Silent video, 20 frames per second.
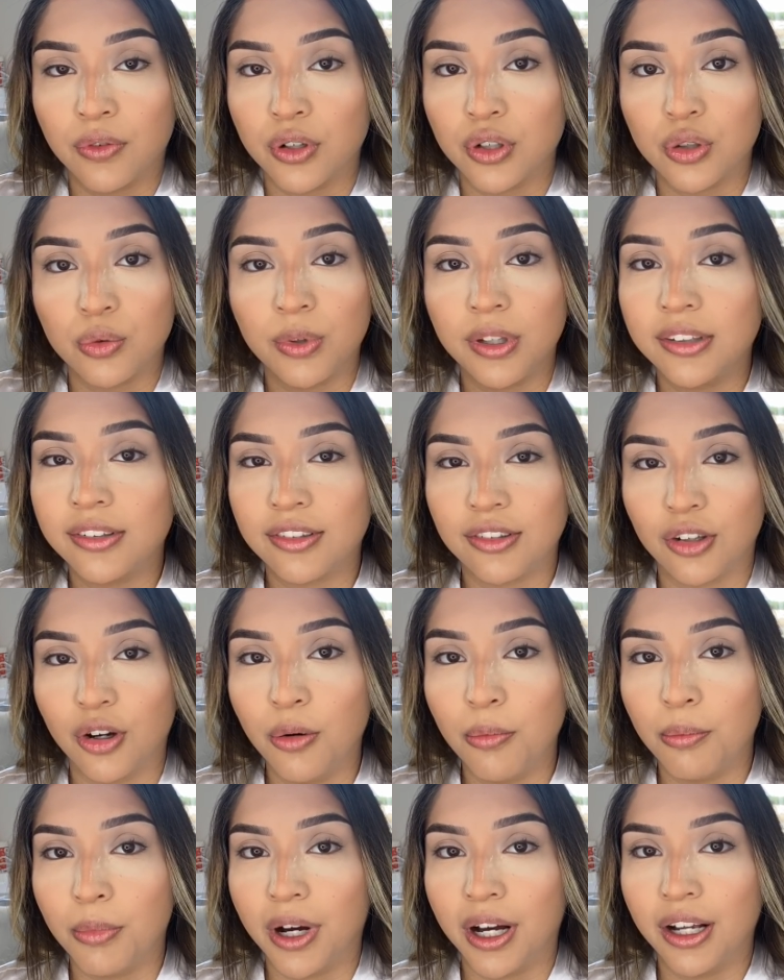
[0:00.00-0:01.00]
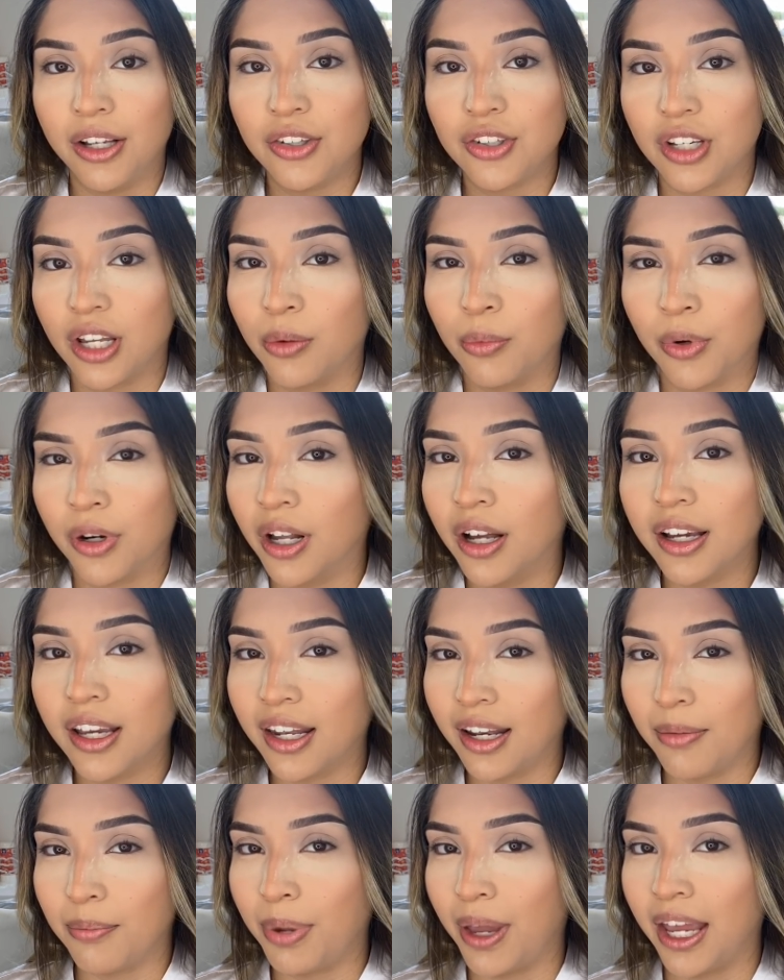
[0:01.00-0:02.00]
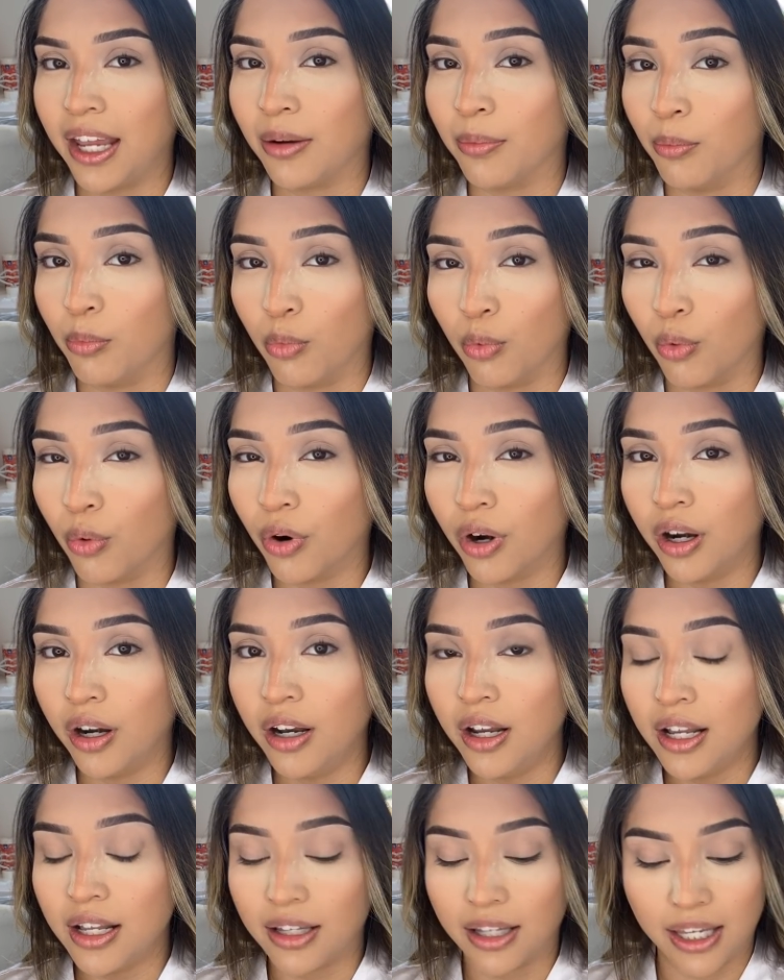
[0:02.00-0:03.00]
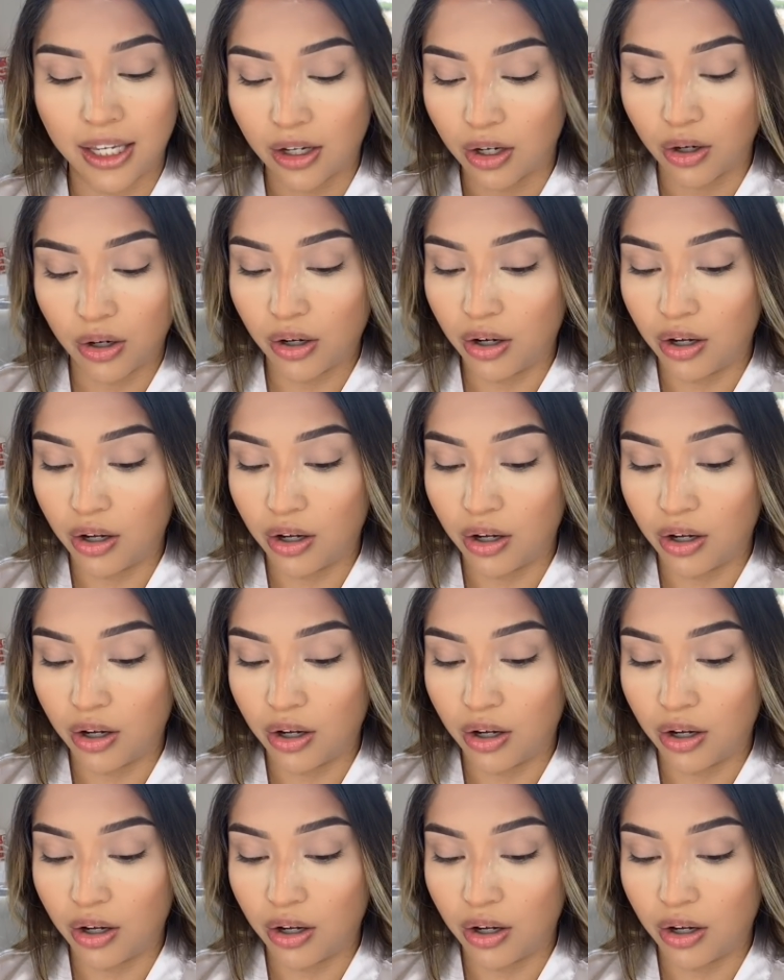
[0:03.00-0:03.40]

We're doing so much and we're not getting paid more. Like,